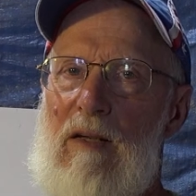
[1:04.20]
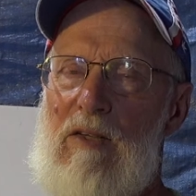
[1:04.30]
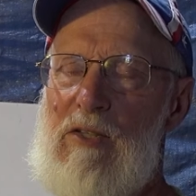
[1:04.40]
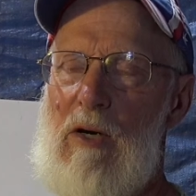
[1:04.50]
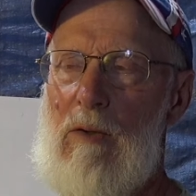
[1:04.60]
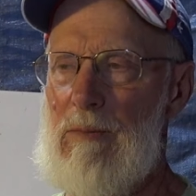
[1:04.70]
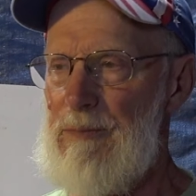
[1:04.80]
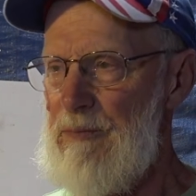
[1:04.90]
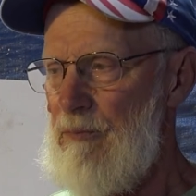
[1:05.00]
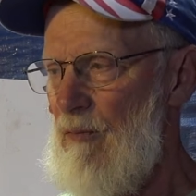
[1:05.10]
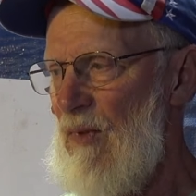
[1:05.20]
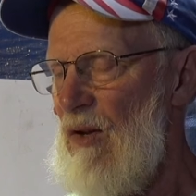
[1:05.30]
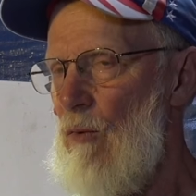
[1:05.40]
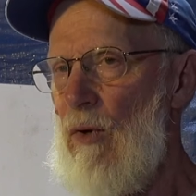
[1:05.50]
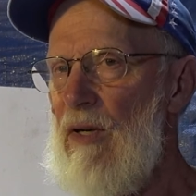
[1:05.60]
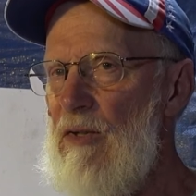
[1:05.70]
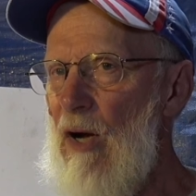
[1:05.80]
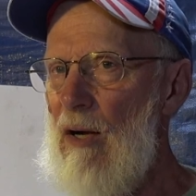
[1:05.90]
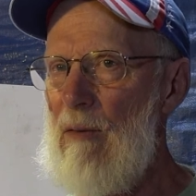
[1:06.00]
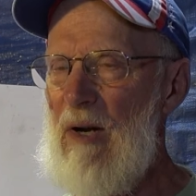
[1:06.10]
So we're going to
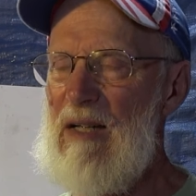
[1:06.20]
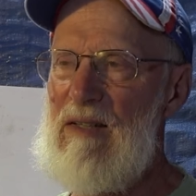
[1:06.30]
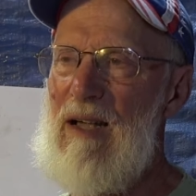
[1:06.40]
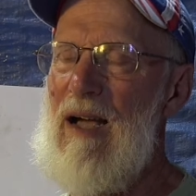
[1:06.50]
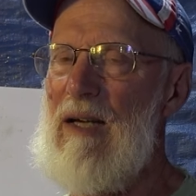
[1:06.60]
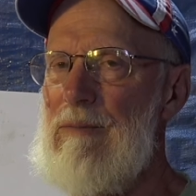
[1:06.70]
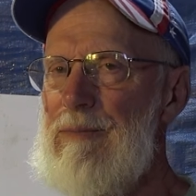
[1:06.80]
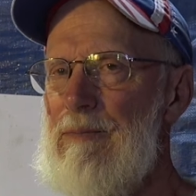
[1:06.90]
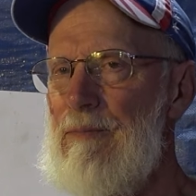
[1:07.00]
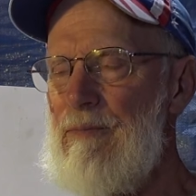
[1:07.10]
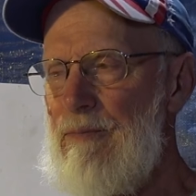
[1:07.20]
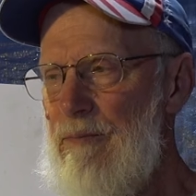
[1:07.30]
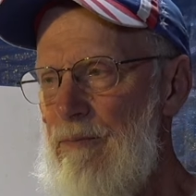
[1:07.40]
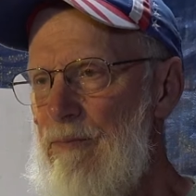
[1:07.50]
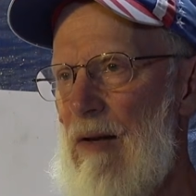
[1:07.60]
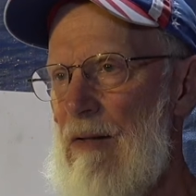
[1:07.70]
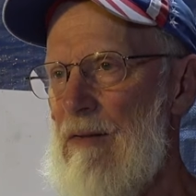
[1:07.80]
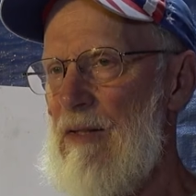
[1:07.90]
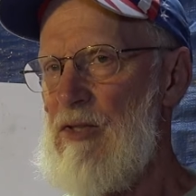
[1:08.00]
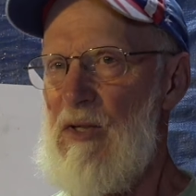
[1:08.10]
talk about that.
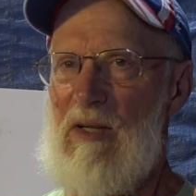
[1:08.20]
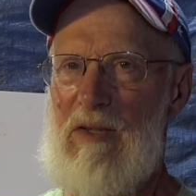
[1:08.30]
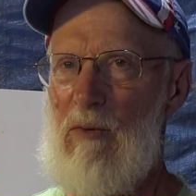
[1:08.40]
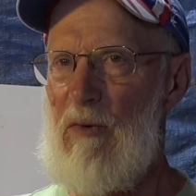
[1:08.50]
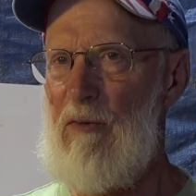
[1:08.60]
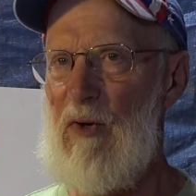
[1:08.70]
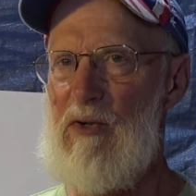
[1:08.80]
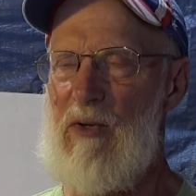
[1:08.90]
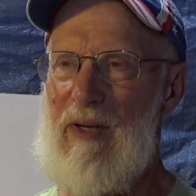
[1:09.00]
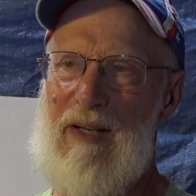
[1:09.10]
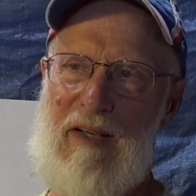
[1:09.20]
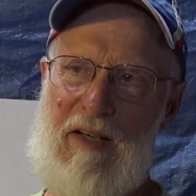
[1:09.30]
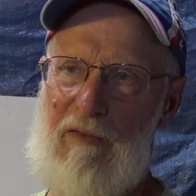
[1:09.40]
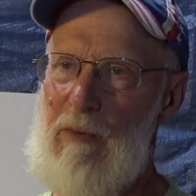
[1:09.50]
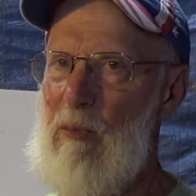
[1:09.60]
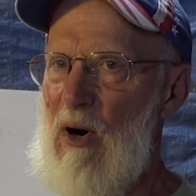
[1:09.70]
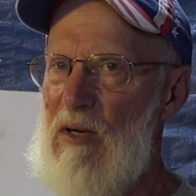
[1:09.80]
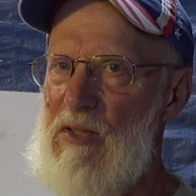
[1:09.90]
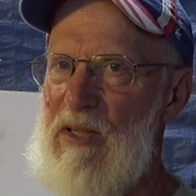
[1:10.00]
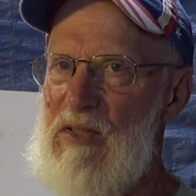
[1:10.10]
Let's look at the refrigerant in the different
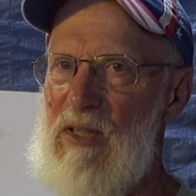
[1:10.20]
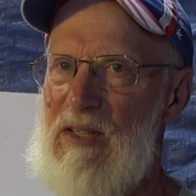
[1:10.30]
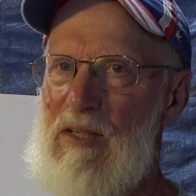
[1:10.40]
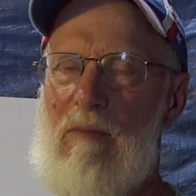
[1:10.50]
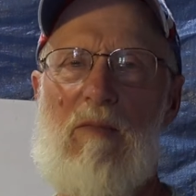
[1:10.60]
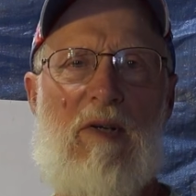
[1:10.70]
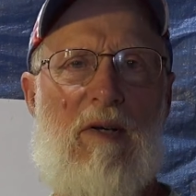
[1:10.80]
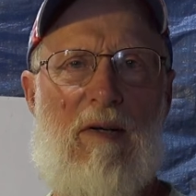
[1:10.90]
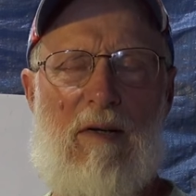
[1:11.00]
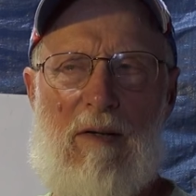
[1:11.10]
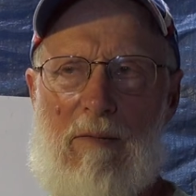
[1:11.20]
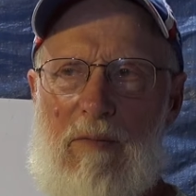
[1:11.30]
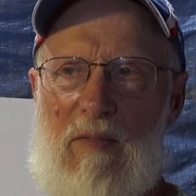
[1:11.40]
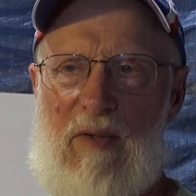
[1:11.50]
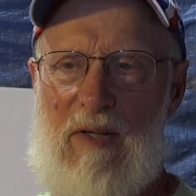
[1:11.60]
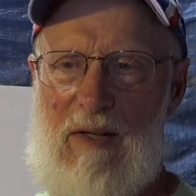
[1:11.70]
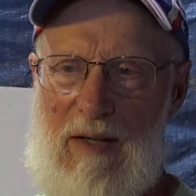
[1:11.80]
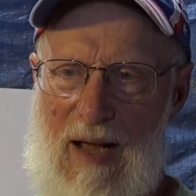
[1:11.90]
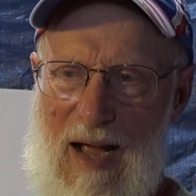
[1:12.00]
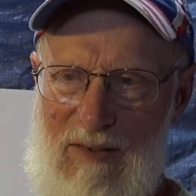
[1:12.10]
parts of the system.
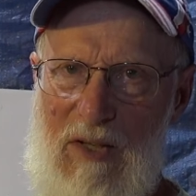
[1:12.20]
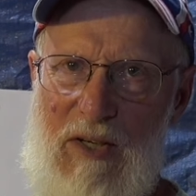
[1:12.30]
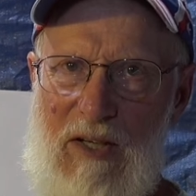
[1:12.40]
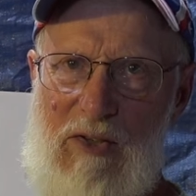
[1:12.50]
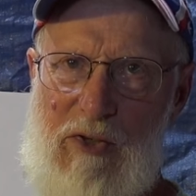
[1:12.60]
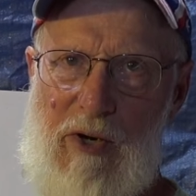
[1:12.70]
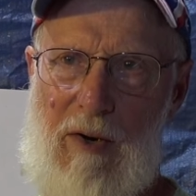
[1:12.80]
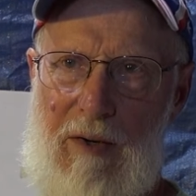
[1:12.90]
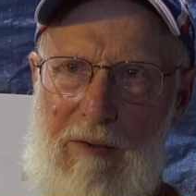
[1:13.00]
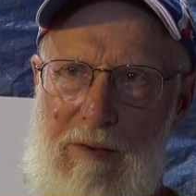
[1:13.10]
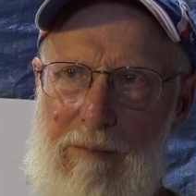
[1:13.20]
At the discharge,